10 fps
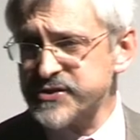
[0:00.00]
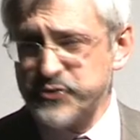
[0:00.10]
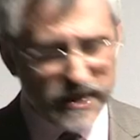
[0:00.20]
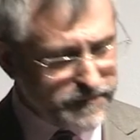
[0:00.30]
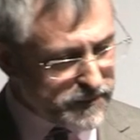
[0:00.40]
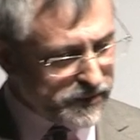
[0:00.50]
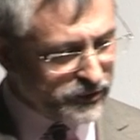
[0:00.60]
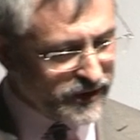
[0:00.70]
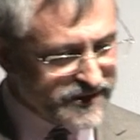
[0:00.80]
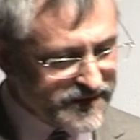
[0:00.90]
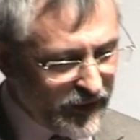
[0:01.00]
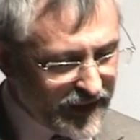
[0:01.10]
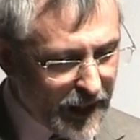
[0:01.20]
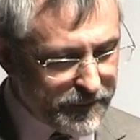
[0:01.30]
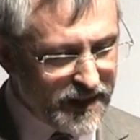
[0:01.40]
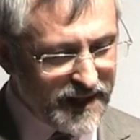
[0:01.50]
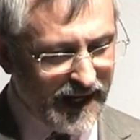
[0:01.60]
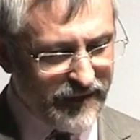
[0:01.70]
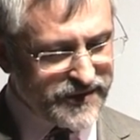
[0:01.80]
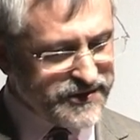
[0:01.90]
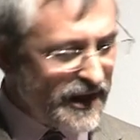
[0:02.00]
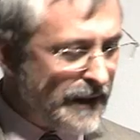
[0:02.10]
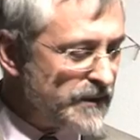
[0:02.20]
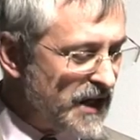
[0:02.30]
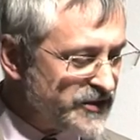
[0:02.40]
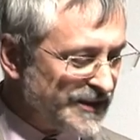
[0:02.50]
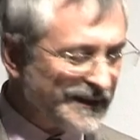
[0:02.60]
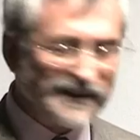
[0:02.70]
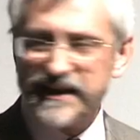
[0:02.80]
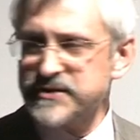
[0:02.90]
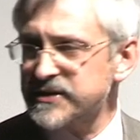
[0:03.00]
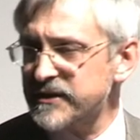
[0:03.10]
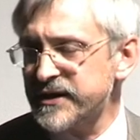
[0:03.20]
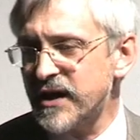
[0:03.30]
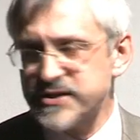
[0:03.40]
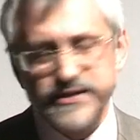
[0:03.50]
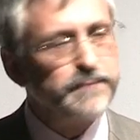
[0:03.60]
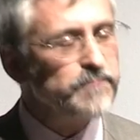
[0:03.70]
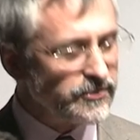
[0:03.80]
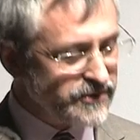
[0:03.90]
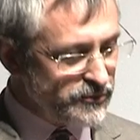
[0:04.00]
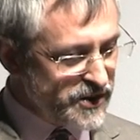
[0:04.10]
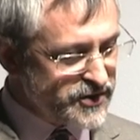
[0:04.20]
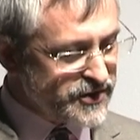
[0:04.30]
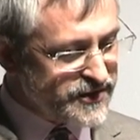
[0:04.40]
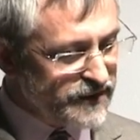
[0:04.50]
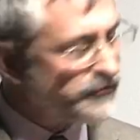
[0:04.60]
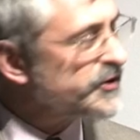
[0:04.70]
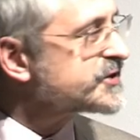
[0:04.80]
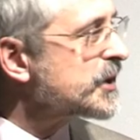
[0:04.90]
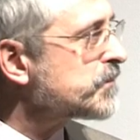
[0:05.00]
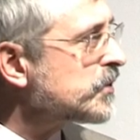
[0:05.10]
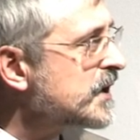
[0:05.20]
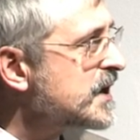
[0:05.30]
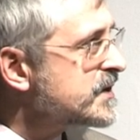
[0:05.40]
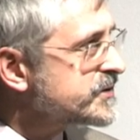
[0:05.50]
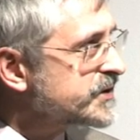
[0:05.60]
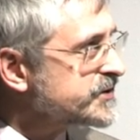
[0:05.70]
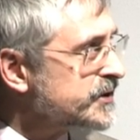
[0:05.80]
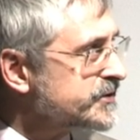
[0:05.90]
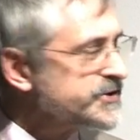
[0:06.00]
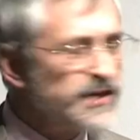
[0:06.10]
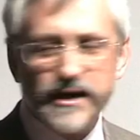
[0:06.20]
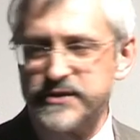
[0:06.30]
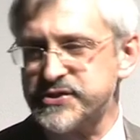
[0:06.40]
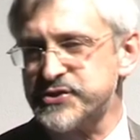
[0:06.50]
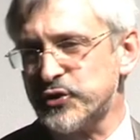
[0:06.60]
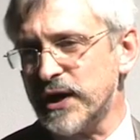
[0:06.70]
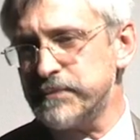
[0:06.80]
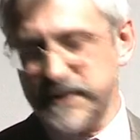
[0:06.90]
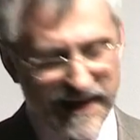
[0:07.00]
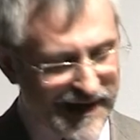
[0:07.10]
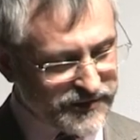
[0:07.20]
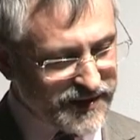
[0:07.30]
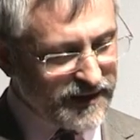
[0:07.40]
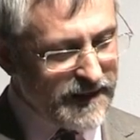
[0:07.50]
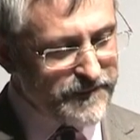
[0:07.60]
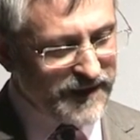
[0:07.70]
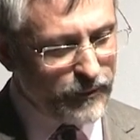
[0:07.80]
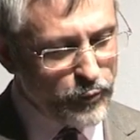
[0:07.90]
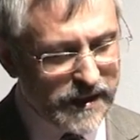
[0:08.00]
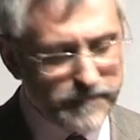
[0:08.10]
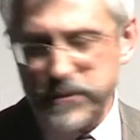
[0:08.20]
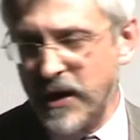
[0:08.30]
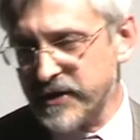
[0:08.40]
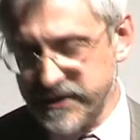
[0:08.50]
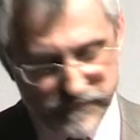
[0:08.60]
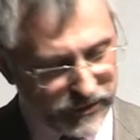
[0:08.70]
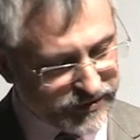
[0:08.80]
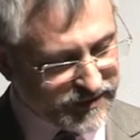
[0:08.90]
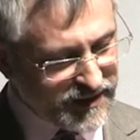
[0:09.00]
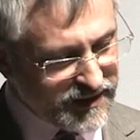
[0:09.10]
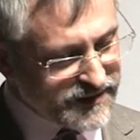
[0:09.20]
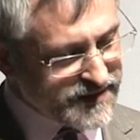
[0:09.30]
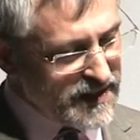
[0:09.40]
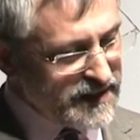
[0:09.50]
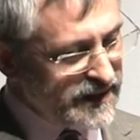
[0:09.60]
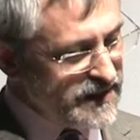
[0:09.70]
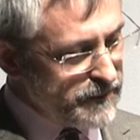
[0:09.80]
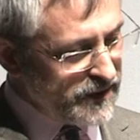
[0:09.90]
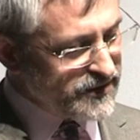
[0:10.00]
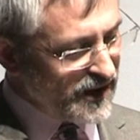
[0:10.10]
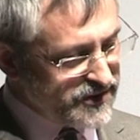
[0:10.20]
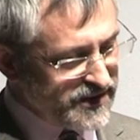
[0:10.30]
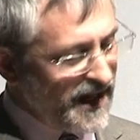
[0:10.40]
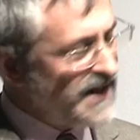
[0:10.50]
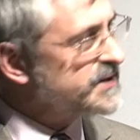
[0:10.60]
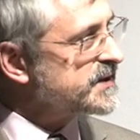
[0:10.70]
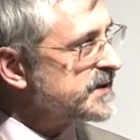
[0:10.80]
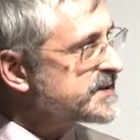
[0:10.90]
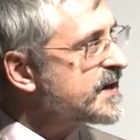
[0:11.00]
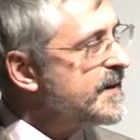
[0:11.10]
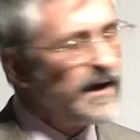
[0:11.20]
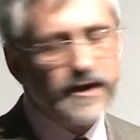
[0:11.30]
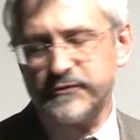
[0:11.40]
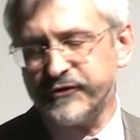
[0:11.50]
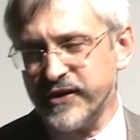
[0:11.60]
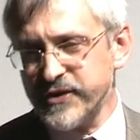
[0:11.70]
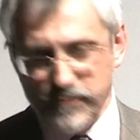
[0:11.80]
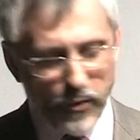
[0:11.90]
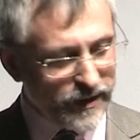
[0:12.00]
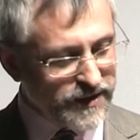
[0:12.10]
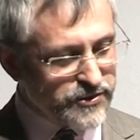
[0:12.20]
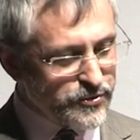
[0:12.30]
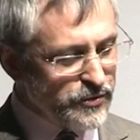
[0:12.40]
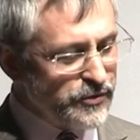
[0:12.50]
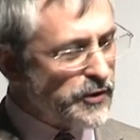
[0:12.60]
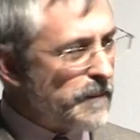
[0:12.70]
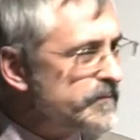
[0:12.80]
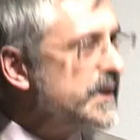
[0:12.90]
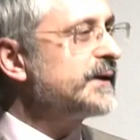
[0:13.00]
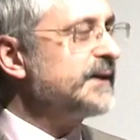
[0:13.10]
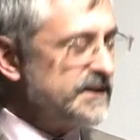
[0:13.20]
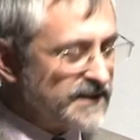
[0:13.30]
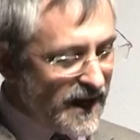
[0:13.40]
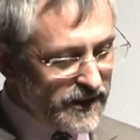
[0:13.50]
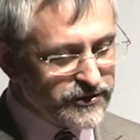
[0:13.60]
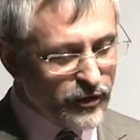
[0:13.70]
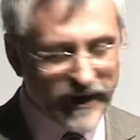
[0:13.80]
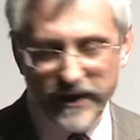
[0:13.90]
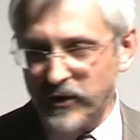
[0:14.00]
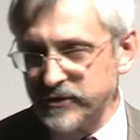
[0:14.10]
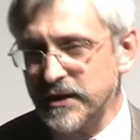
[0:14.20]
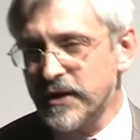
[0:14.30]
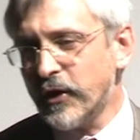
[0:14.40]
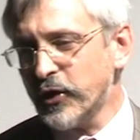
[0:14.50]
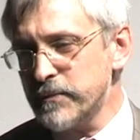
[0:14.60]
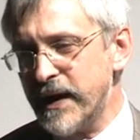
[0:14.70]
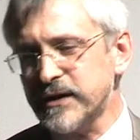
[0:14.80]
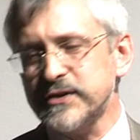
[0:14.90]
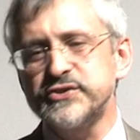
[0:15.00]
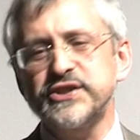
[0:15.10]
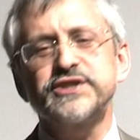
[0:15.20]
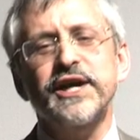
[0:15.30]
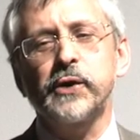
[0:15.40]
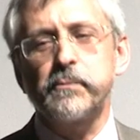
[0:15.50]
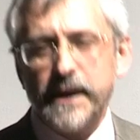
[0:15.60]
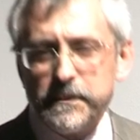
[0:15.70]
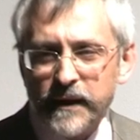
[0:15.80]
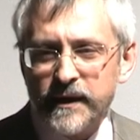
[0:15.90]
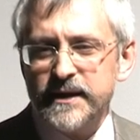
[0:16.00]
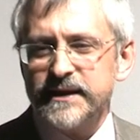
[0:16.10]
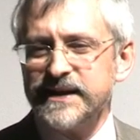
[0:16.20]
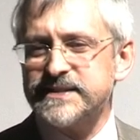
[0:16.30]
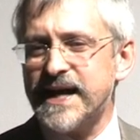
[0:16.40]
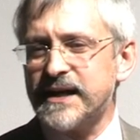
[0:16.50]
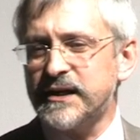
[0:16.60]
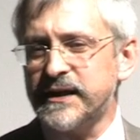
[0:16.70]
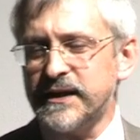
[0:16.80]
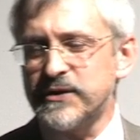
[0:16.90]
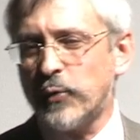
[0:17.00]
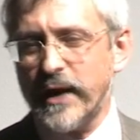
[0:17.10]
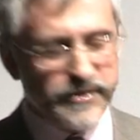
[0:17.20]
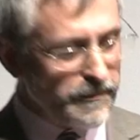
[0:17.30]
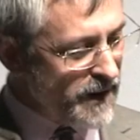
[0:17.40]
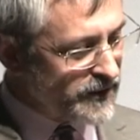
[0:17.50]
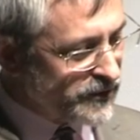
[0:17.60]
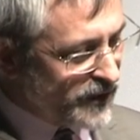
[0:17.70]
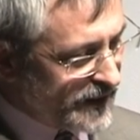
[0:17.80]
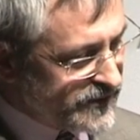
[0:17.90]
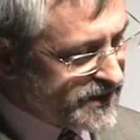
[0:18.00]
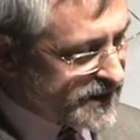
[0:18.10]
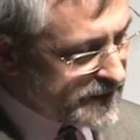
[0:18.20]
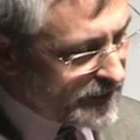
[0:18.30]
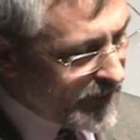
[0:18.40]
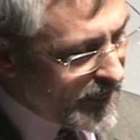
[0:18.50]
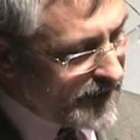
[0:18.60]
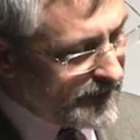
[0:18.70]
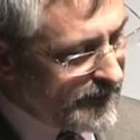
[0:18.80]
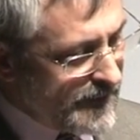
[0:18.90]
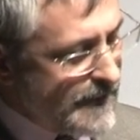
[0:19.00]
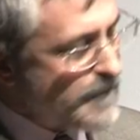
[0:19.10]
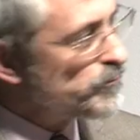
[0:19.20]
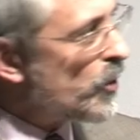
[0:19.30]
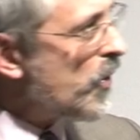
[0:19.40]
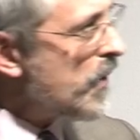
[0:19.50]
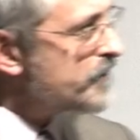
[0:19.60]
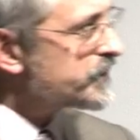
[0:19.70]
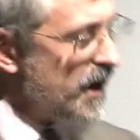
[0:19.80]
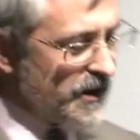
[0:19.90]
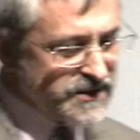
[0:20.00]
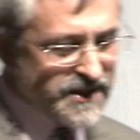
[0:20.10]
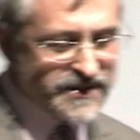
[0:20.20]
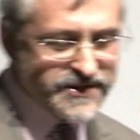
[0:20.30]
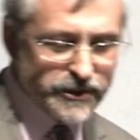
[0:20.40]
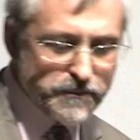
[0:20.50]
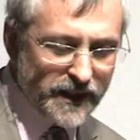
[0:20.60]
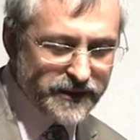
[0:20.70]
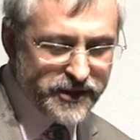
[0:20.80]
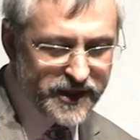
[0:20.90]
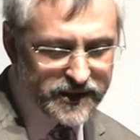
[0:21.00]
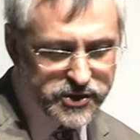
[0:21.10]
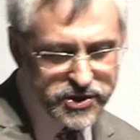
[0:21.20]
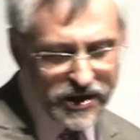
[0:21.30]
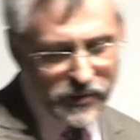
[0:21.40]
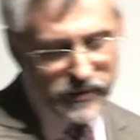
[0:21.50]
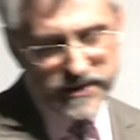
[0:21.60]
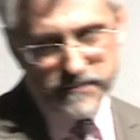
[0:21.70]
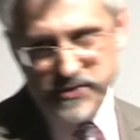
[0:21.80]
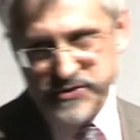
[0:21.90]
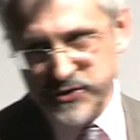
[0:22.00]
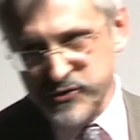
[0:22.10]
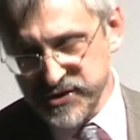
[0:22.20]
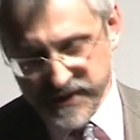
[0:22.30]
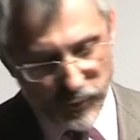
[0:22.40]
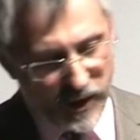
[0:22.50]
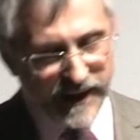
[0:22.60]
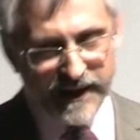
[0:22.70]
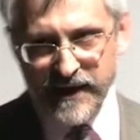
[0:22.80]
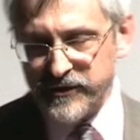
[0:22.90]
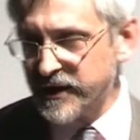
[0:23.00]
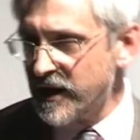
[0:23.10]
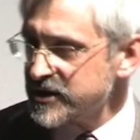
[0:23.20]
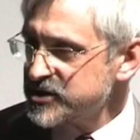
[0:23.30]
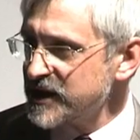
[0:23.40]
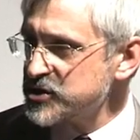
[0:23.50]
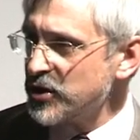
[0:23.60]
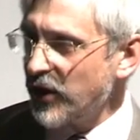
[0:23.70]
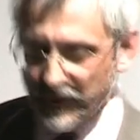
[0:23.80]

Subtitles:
other stripy buildings going up at this time and a little later. The architect Martin Richardson, for example, designed stripy housing at Willem Park in Milton Keynes in the mid-1980s, and furthermore, he drew them in coloured crayon on American detail paper exactly in the way that Michael Graves did. More architects than you might think show in a most interesting way how the architecture